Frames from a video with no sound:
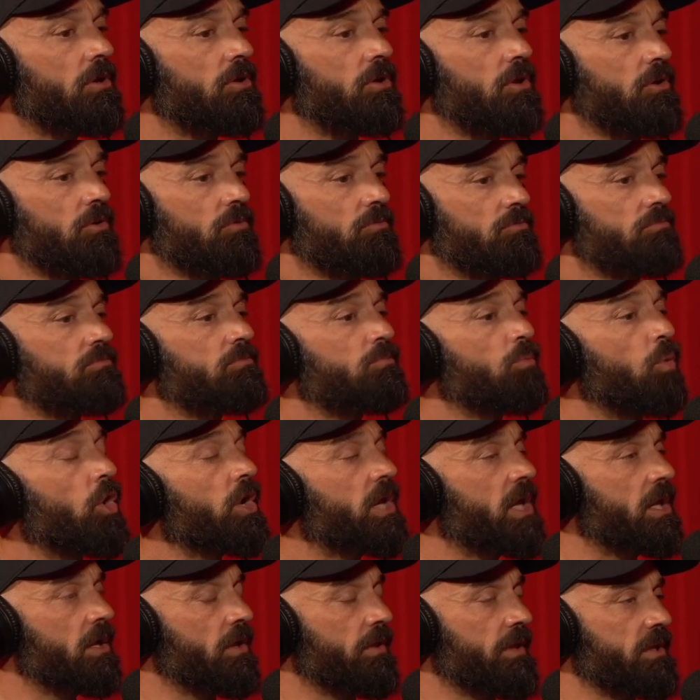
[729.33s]
you know,
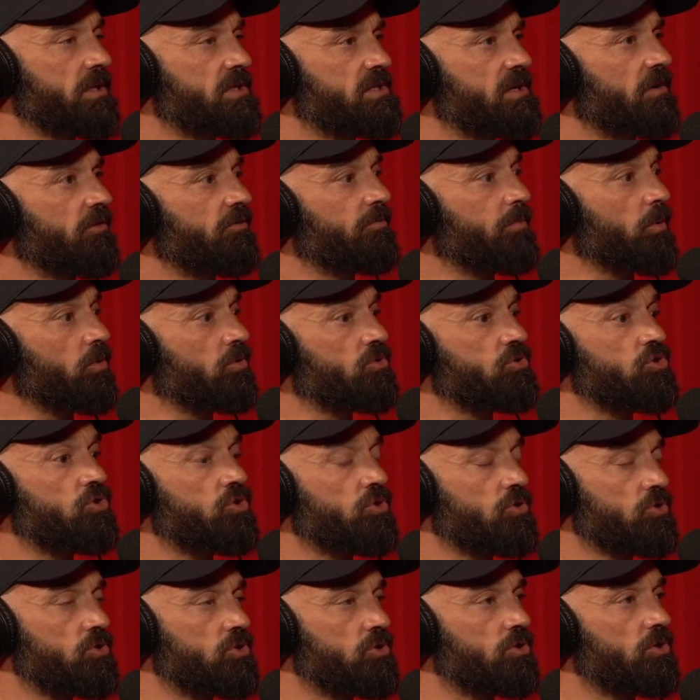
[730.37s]
working on themselves, but
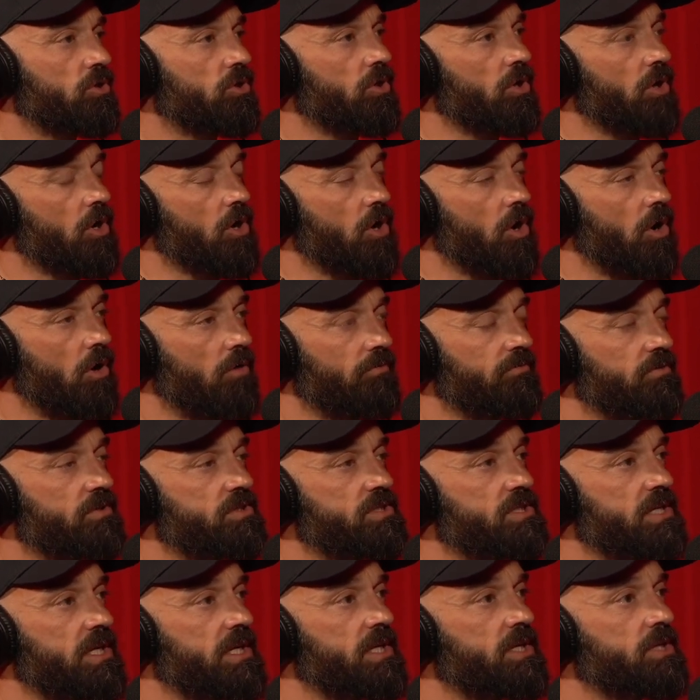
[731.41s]
just the
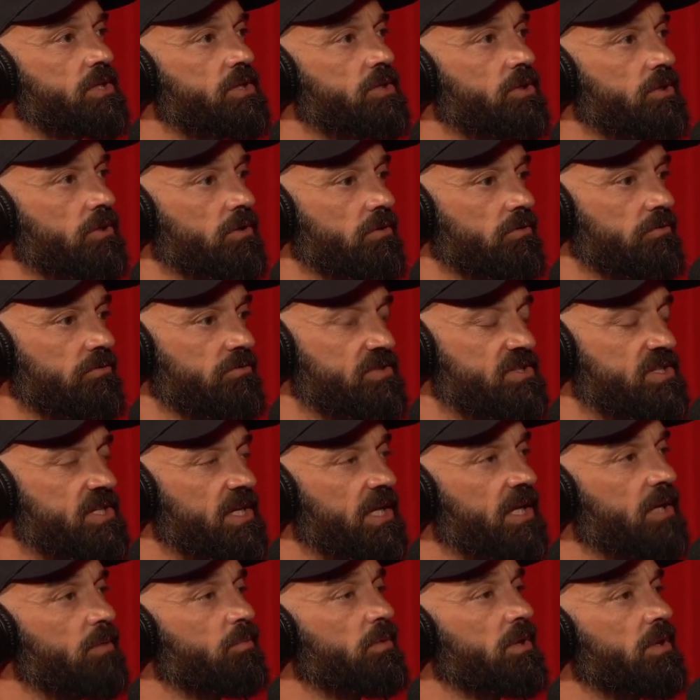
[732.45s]
conversation of
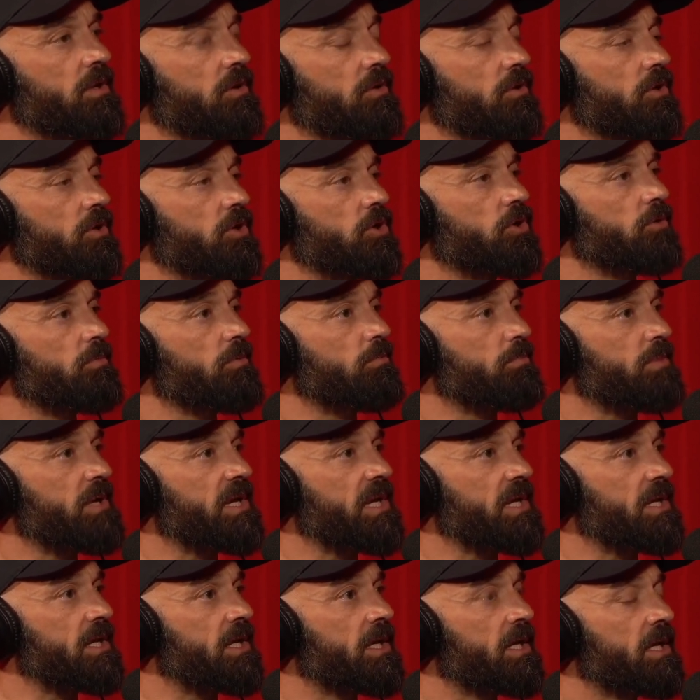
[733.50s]
sitting with another human
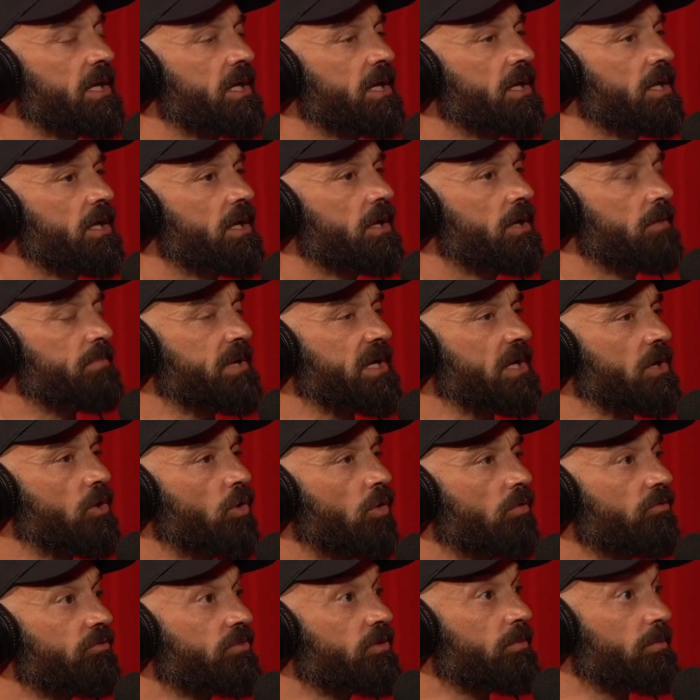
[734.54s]
being and being
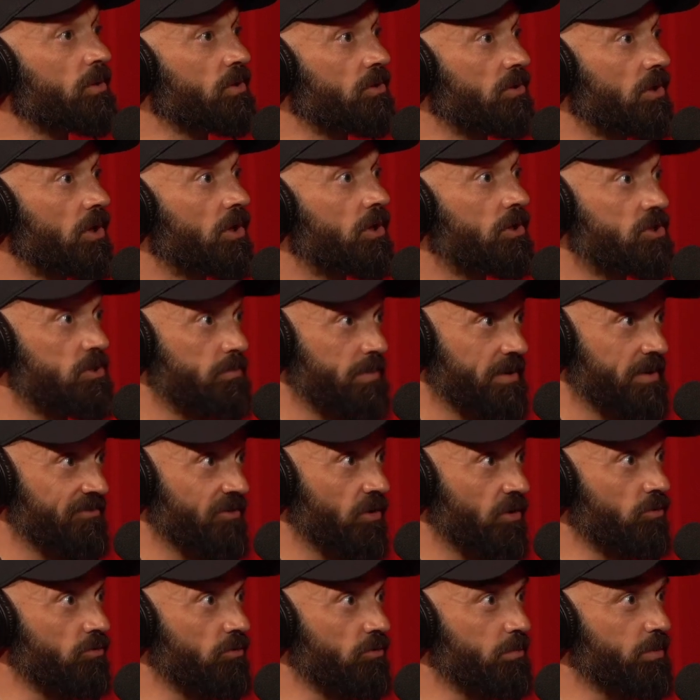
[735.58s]
comfortable to be
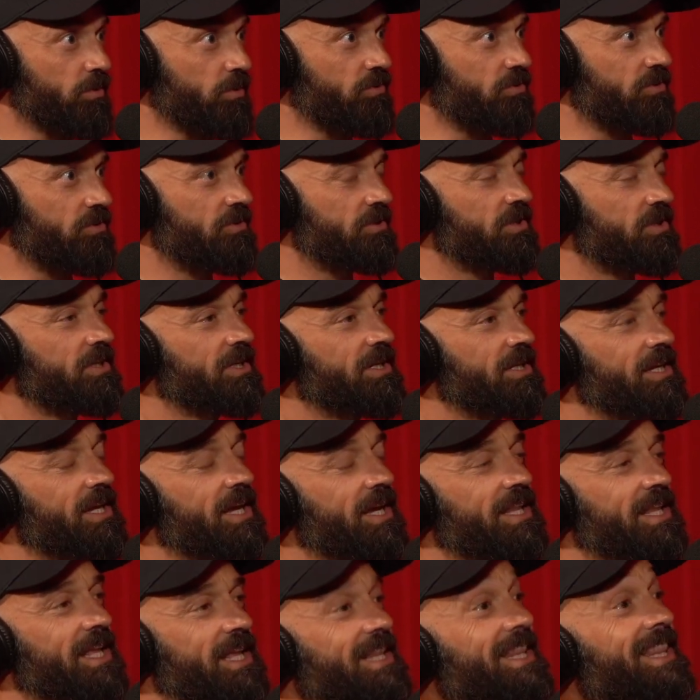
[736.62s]
vulnerable.
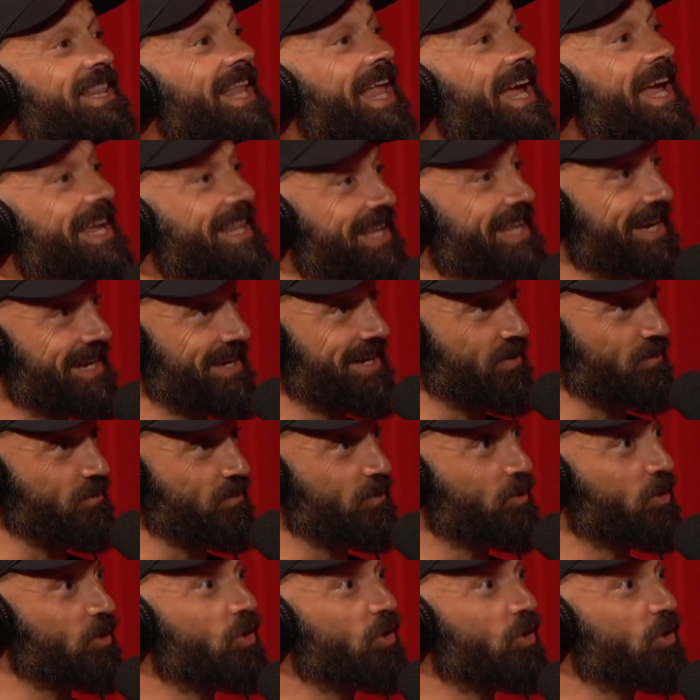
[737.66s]
And letting that out.